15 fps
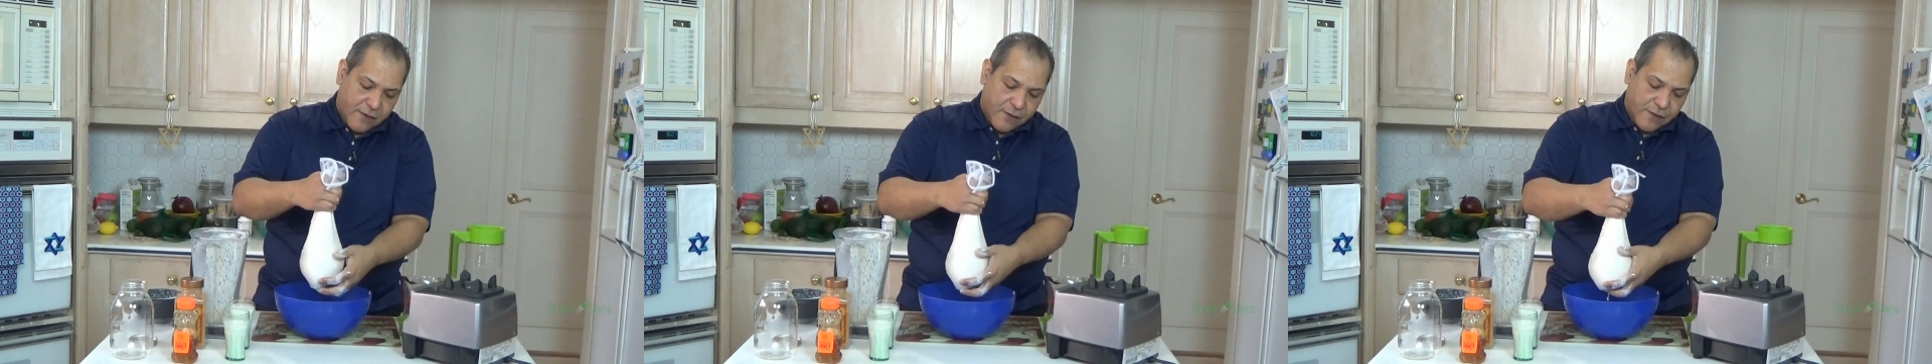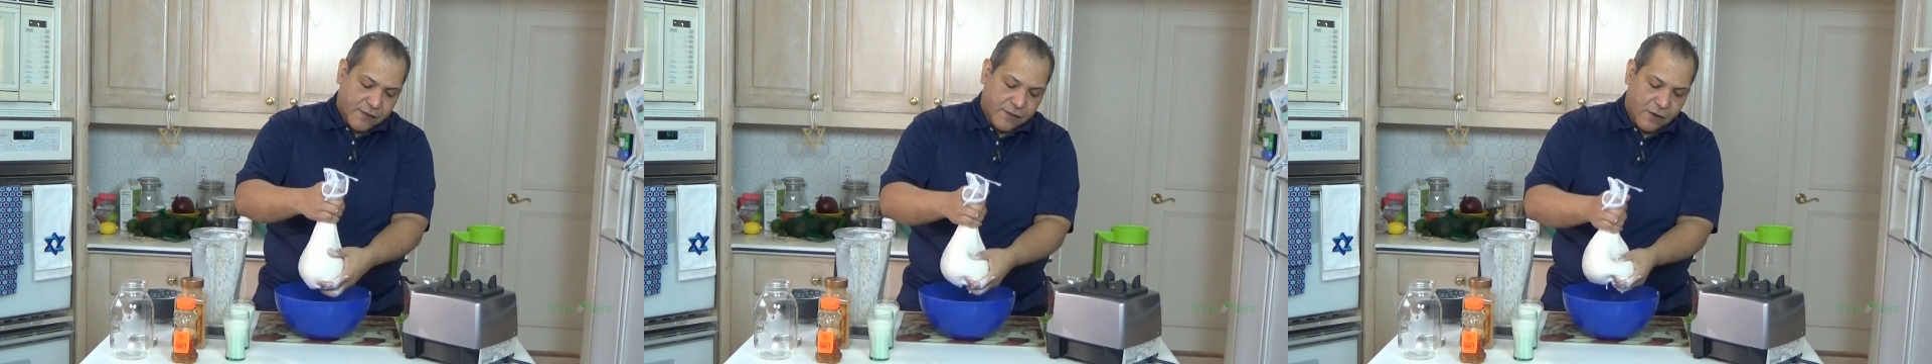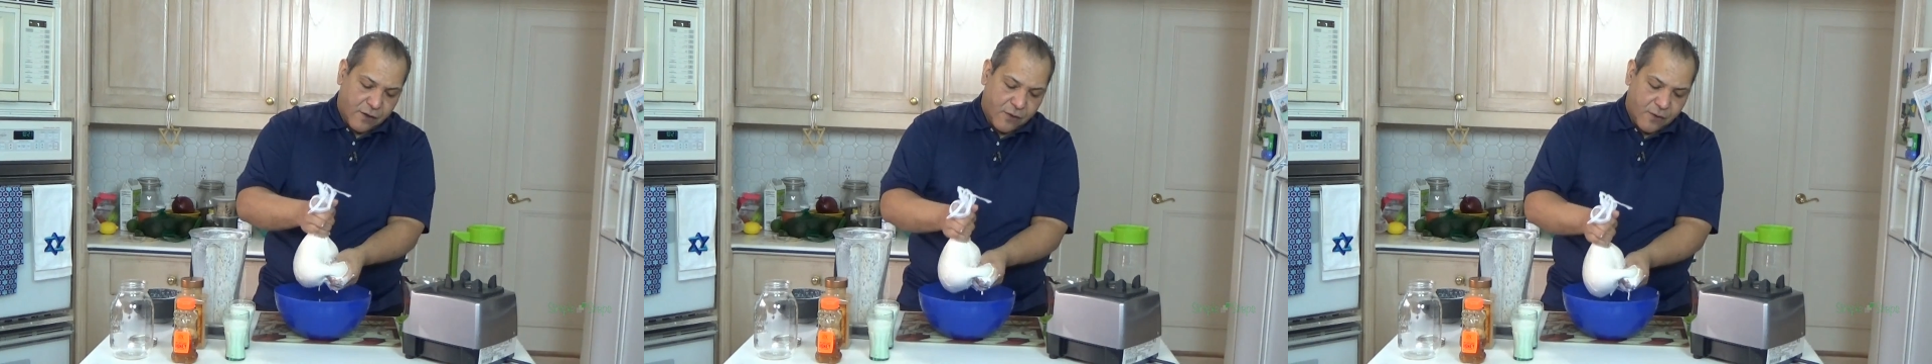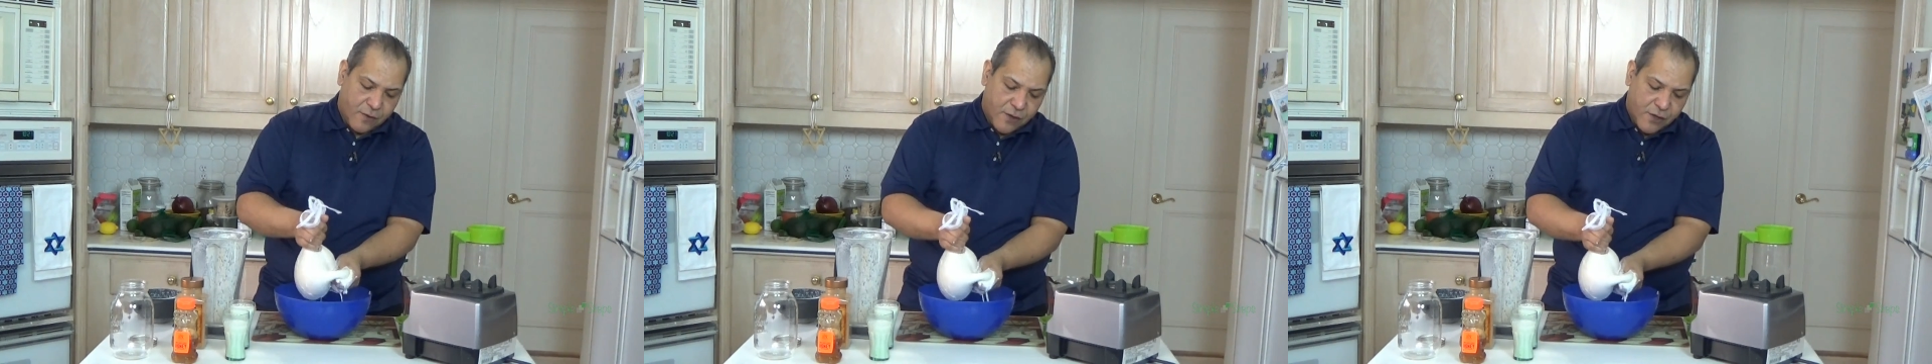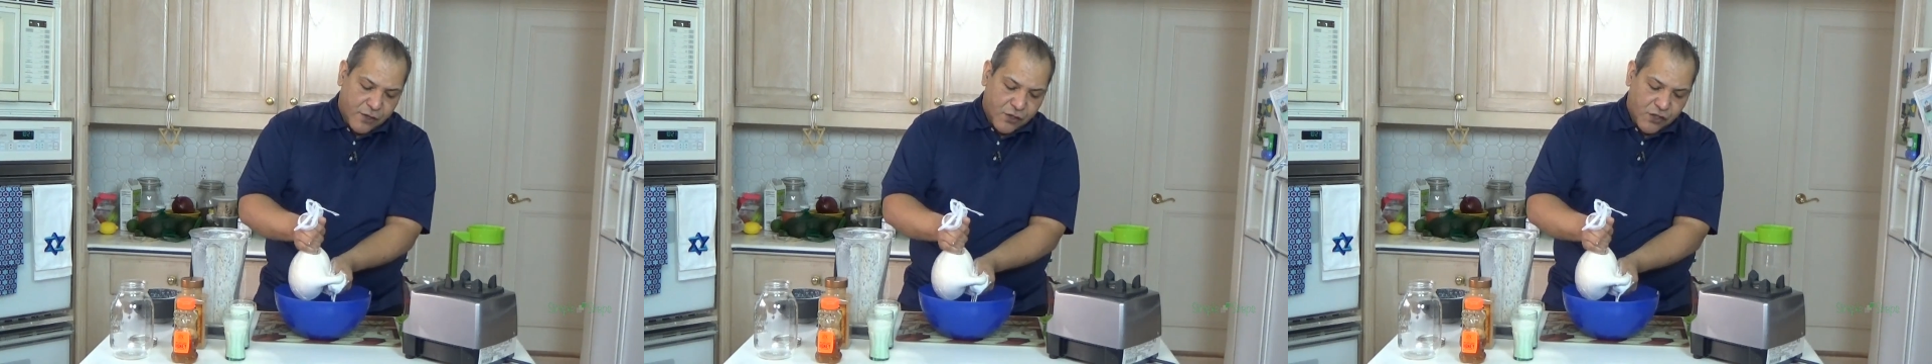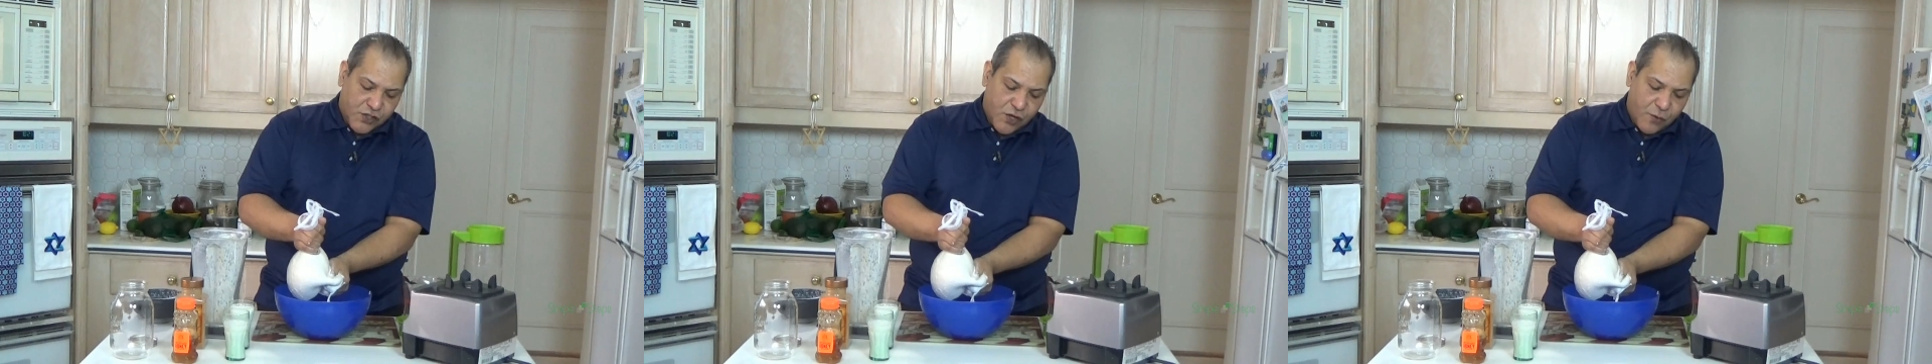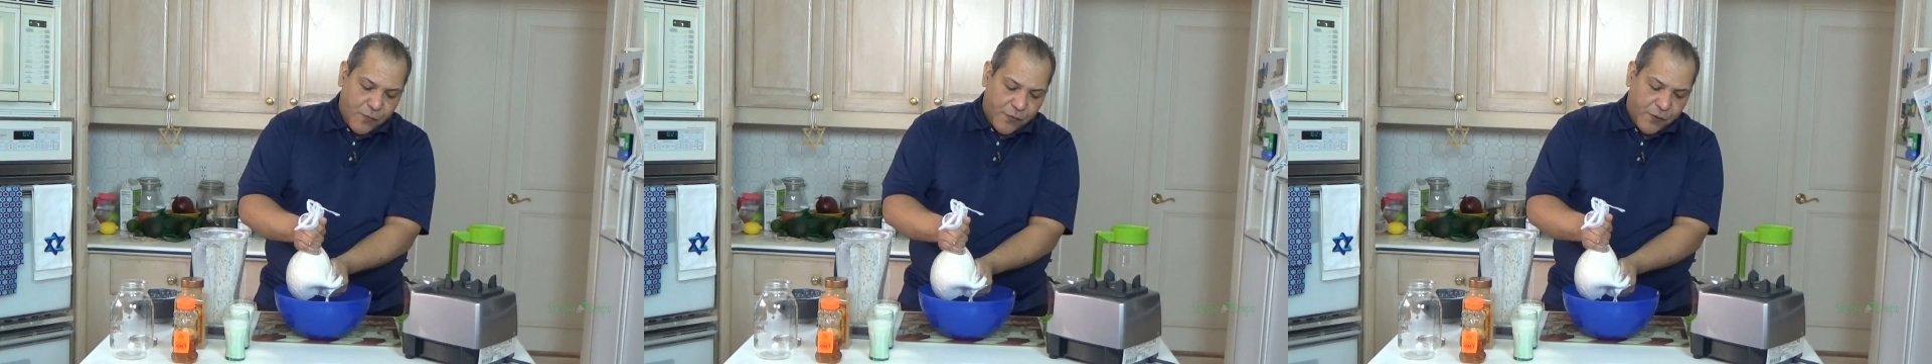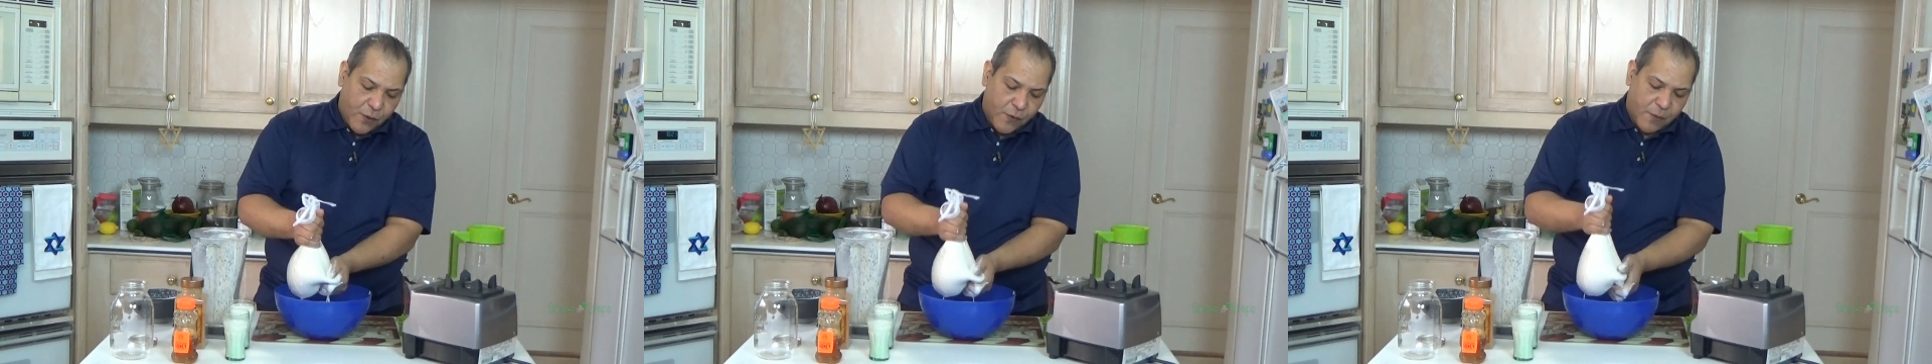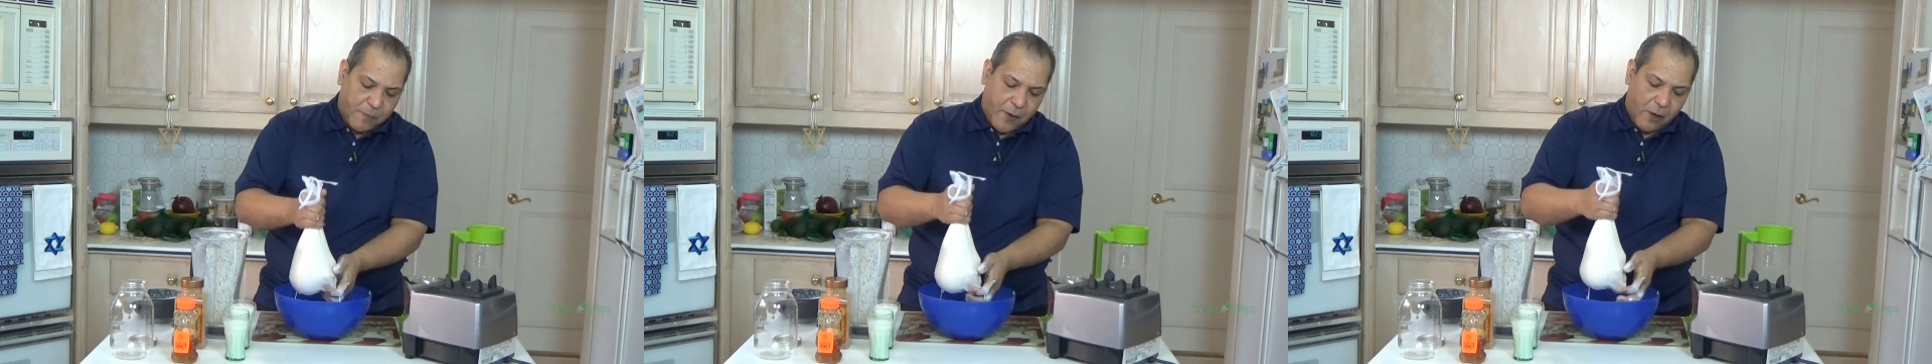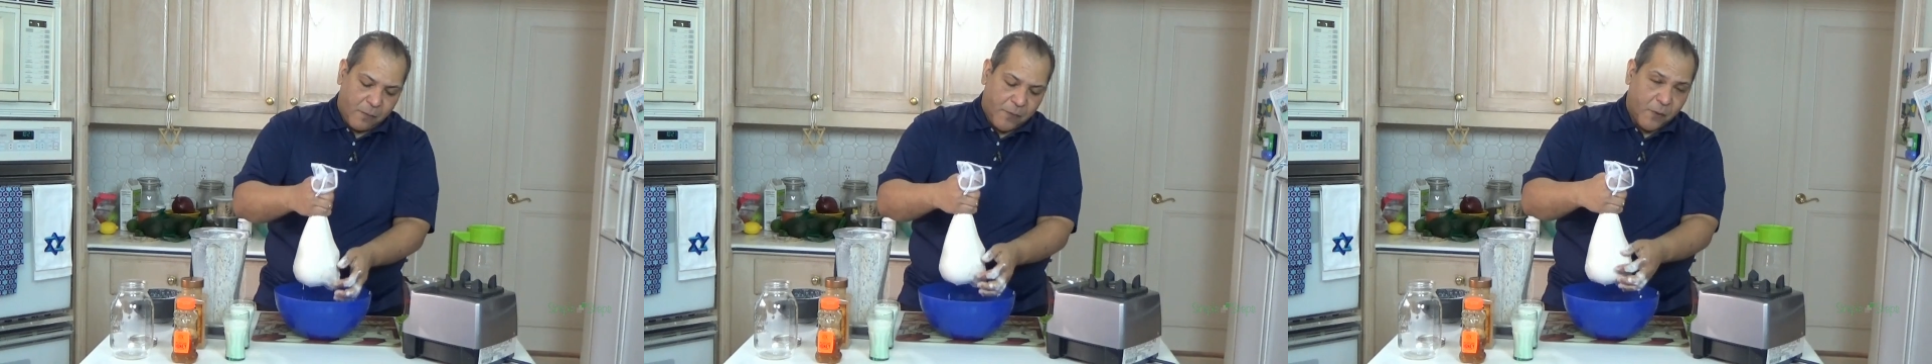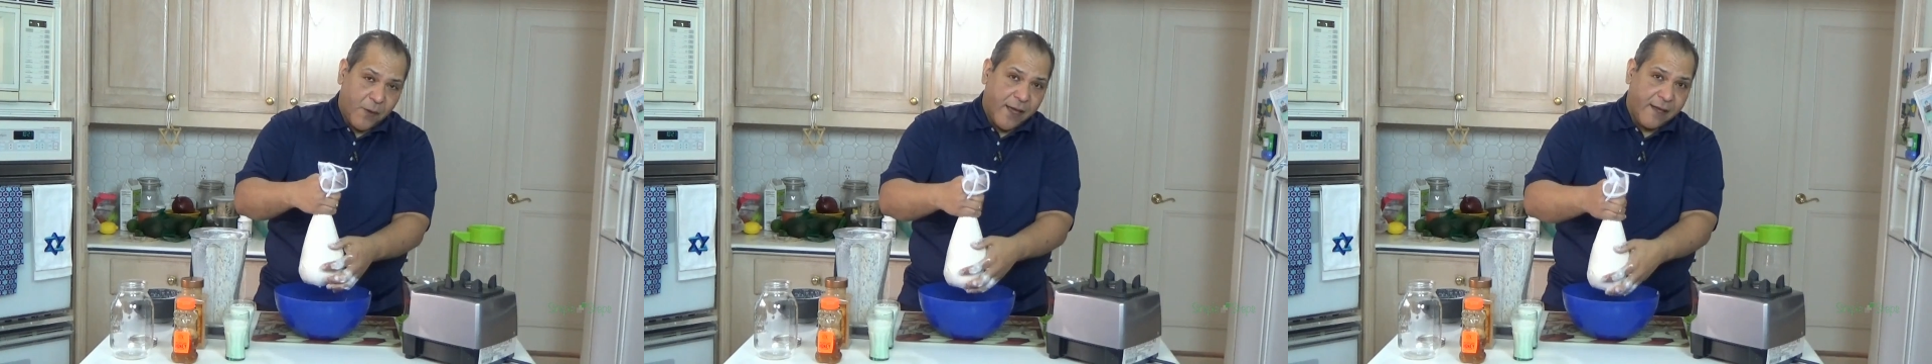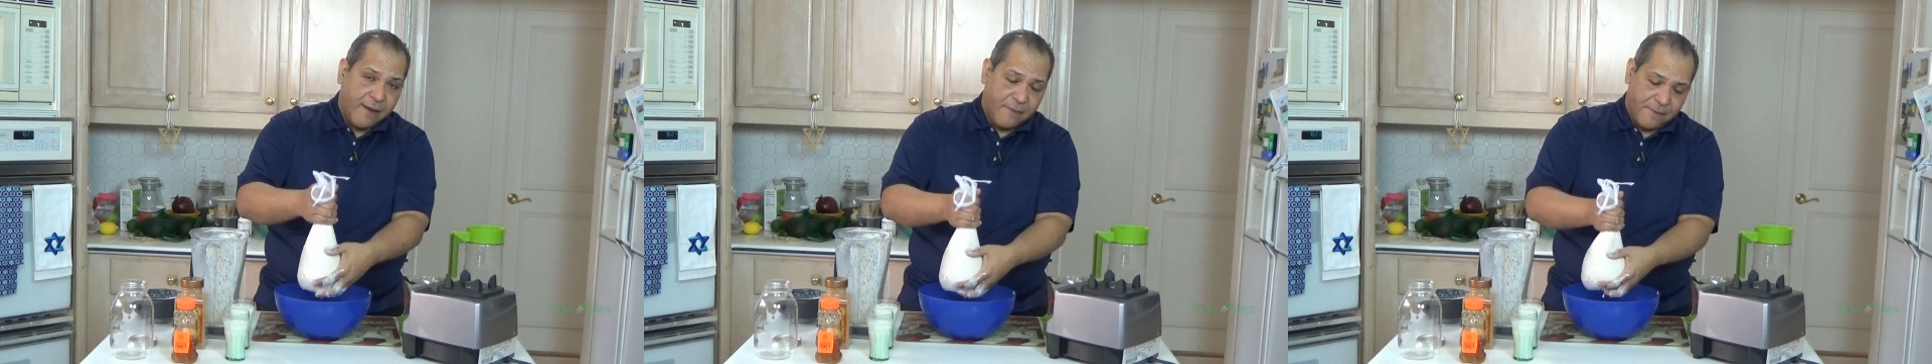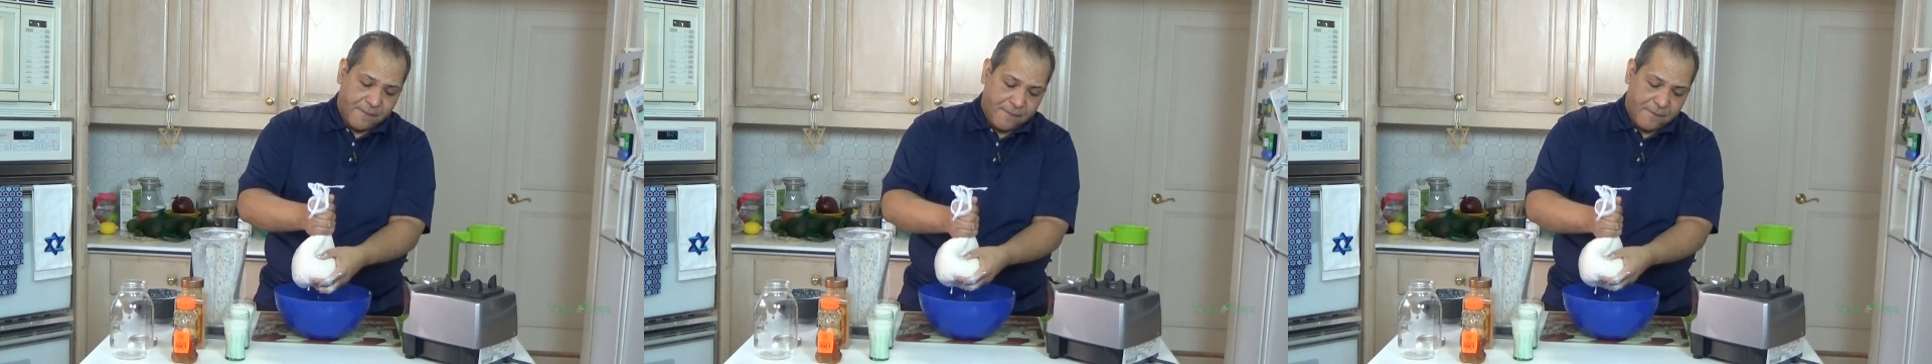So don't throw the pulp away.